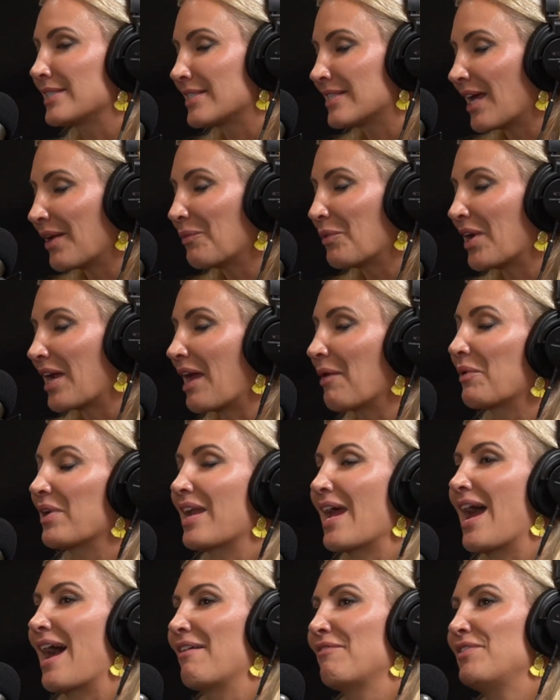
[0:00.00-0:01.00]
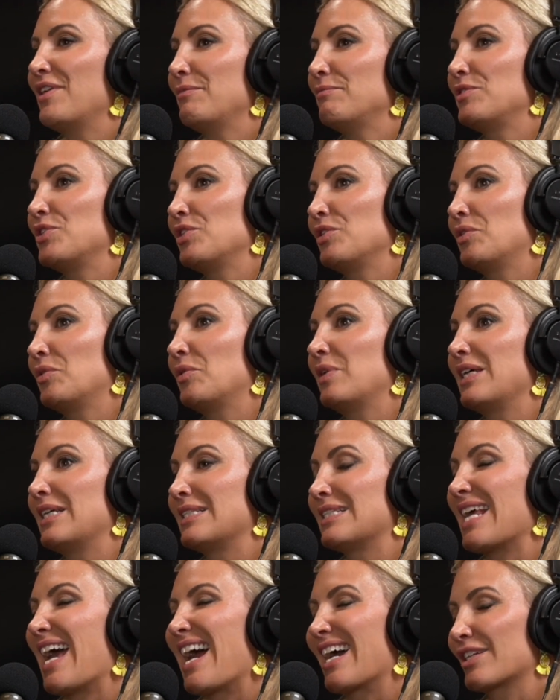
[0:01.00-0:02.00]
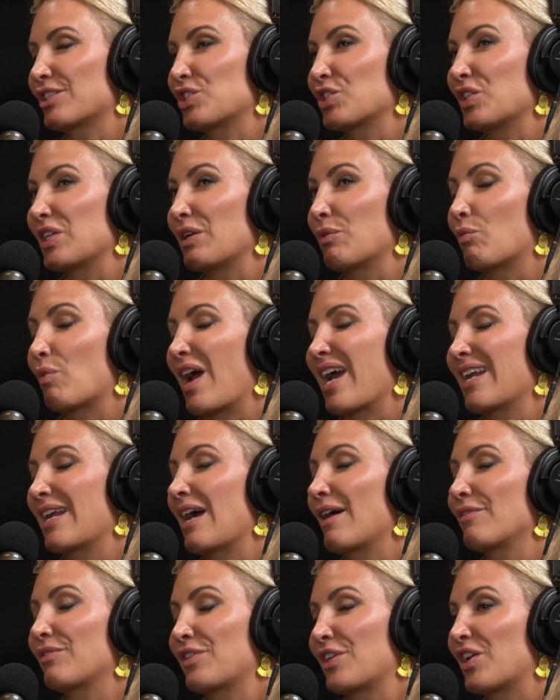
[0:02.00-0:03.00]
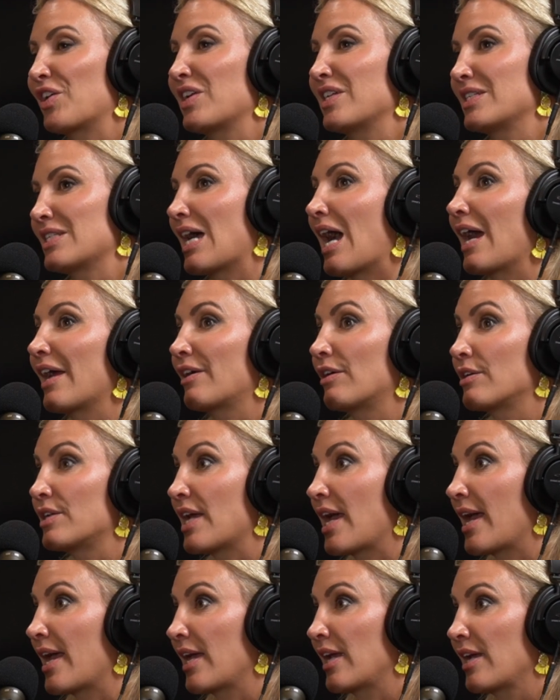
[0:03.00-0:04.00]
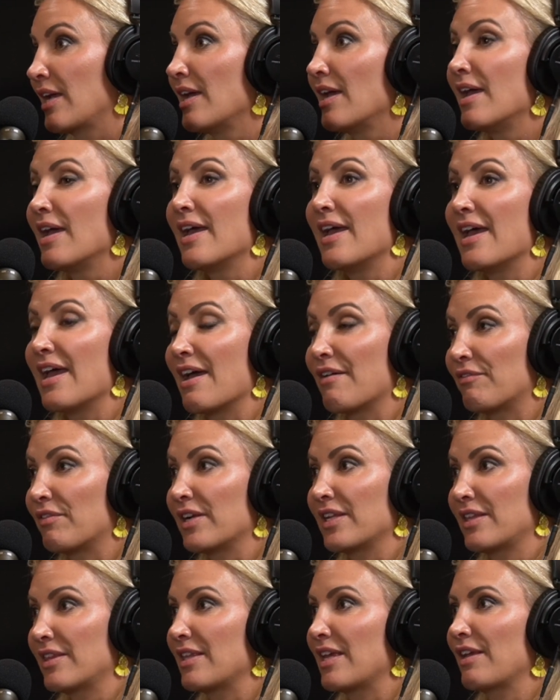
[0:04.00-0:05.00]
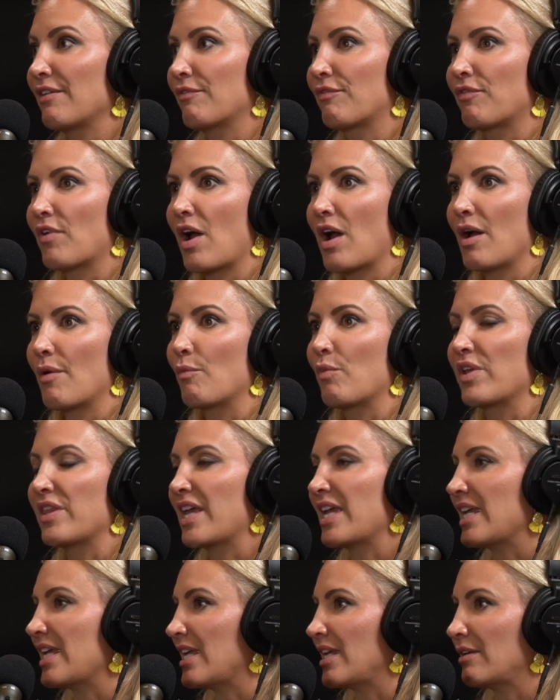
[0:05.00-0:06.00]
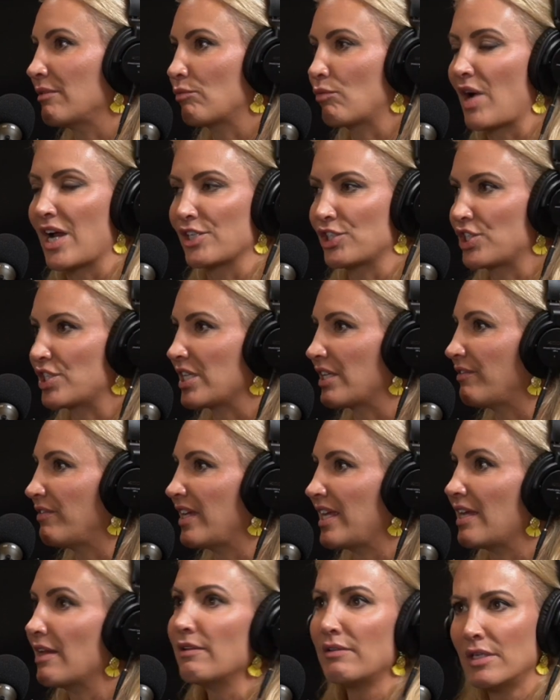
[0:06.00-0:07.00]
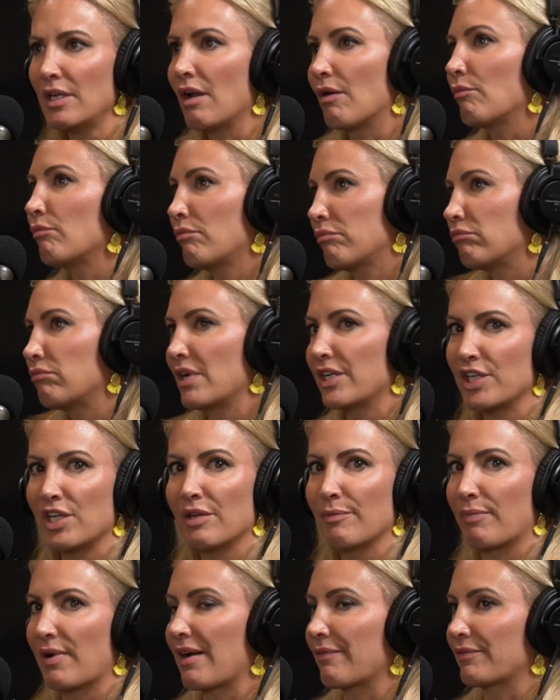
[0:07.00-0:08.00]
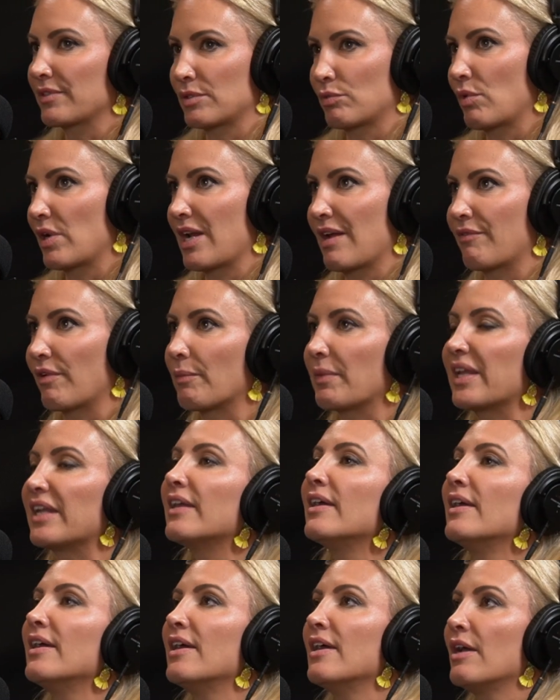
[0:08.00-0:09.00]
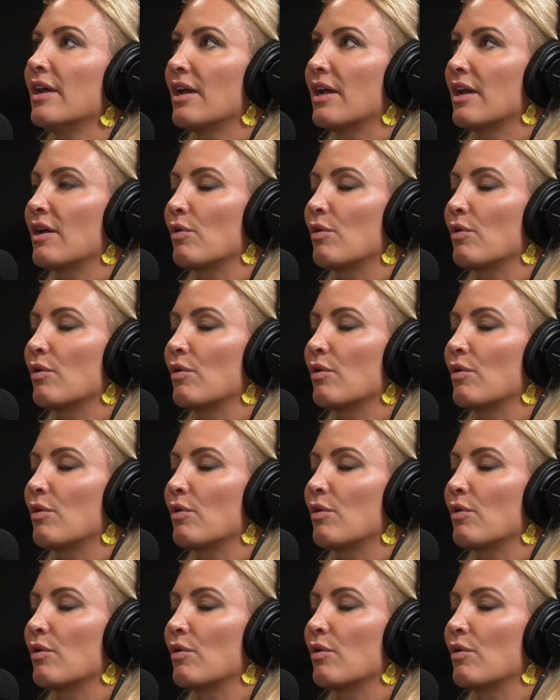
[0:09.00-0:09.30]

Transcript: But instead, what I would have them do is actually write out their entire day. Everything from when they watch TV, when you eat breakfast, whatever. But